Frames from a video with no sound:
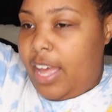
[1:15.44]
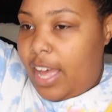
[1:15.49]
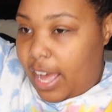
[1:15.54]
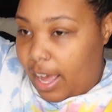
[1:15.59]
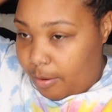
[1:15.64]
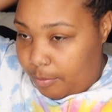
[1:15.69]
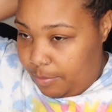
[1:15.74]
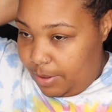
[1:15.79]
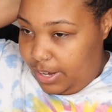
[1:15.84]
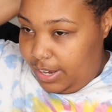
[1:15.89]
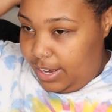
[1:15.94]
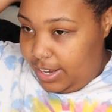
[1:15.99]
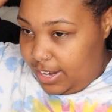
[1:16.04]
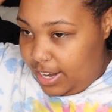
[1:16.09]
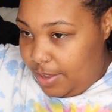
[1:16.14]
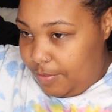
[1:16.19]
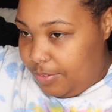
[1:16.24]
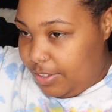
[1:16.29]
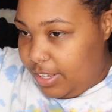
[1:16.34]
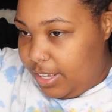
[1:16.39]
I really
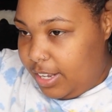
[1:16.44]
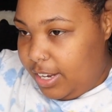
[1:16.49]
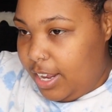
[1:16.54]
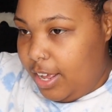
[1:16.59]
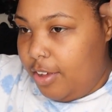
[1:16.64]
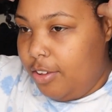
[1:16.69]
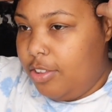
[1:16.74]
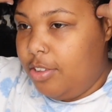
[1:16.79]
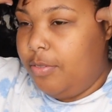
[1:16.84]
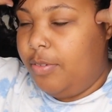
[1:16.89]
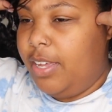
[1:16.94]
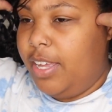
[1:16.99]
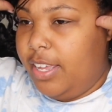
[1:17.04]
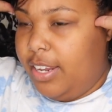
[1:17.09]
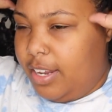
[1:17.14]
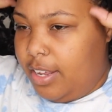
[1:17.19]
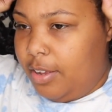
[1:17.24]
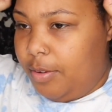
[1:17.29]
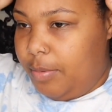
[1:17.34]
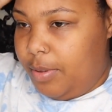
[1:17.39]
love a good closure wig
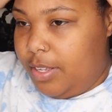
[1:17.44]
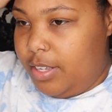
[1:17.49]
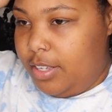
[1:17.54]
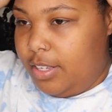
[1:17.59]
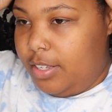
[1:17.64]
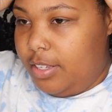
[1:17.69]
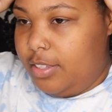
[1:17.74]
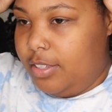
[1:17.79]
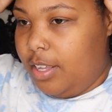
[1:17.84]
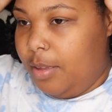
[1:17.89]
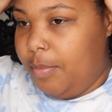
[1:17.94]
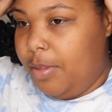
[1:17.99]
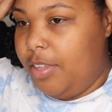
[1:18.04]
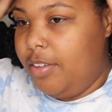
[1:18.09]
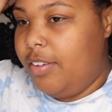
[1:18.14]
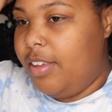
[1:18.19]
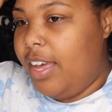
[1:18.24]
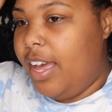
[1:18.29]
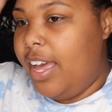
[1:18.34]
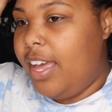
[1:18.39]
though, because I mean
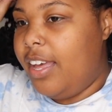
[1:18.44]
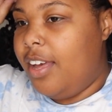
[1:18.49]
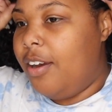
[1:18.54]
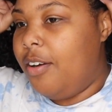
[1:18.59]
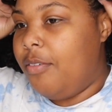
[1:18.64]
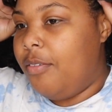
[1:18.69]
you can't go